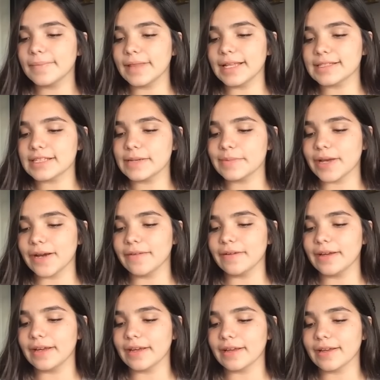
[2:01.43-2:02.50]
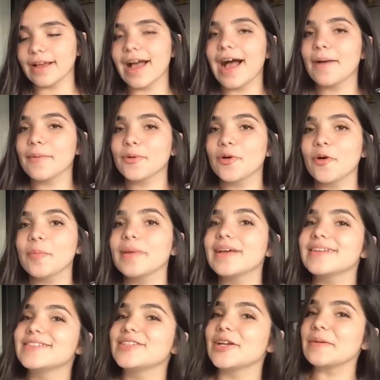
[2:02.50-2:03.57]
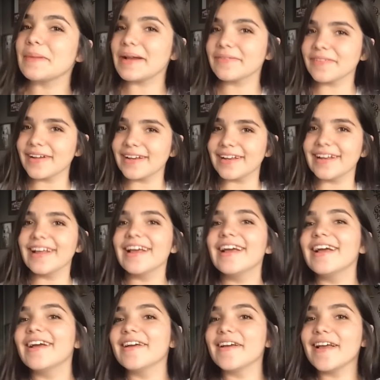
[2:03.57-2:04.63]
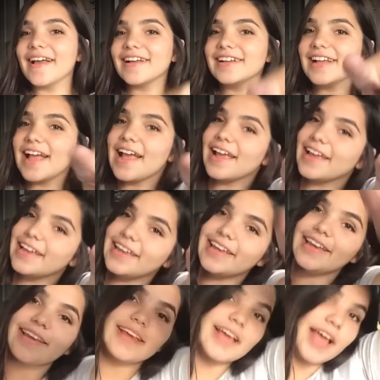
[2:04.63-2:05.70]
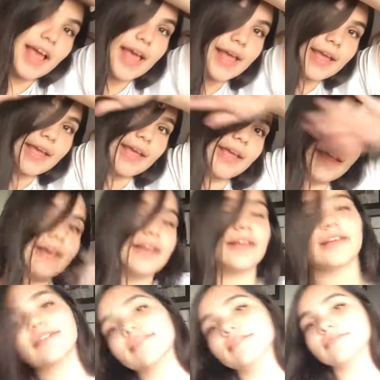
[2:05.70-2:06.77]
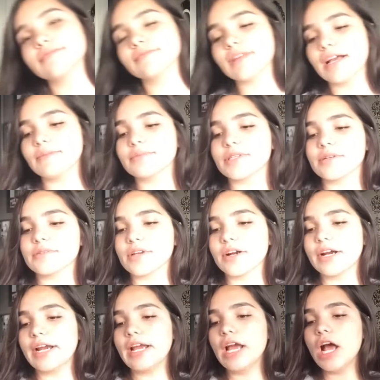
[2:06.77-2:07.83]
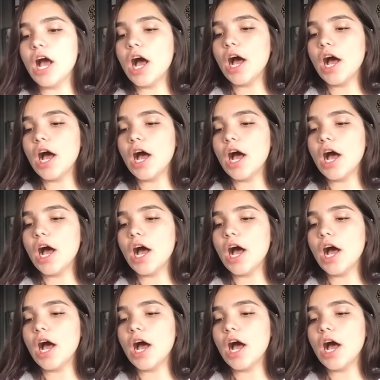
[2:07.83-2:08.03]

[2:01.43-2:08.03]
Let's keep going. I'm cool because you're my friend. Hey. I'm so sorry.